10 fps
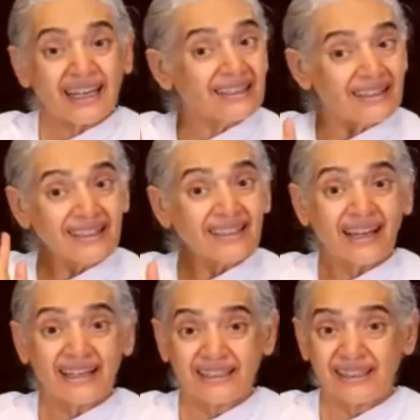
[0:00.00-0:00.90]
And I
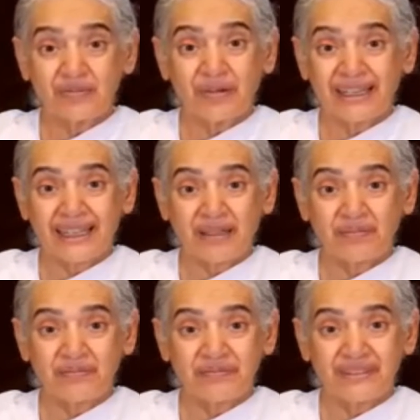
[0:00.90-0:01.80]
think I heard my
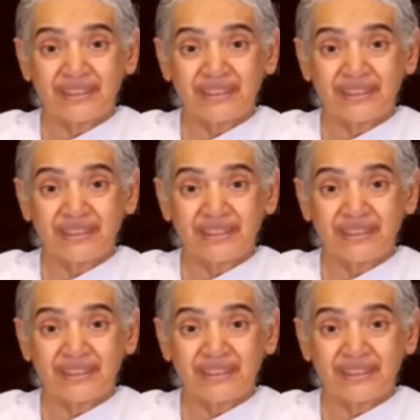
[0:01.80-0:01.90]
name.